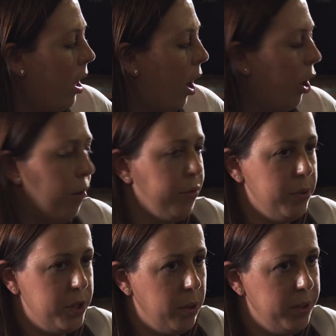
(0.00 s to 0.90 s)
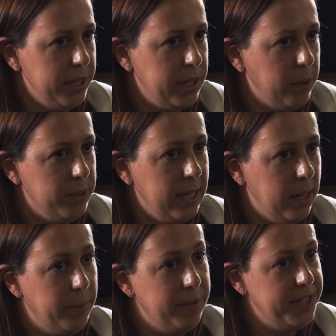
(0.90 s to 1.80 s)
A lot of those toasted notes, a
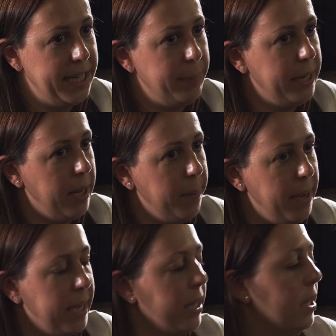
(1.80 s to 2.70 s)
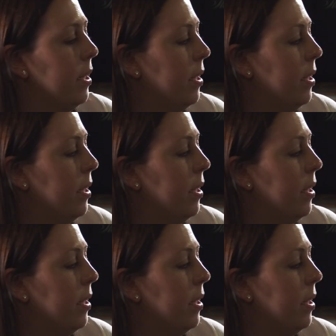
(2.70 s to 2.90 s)
little bit of cinnamon, nutmeg,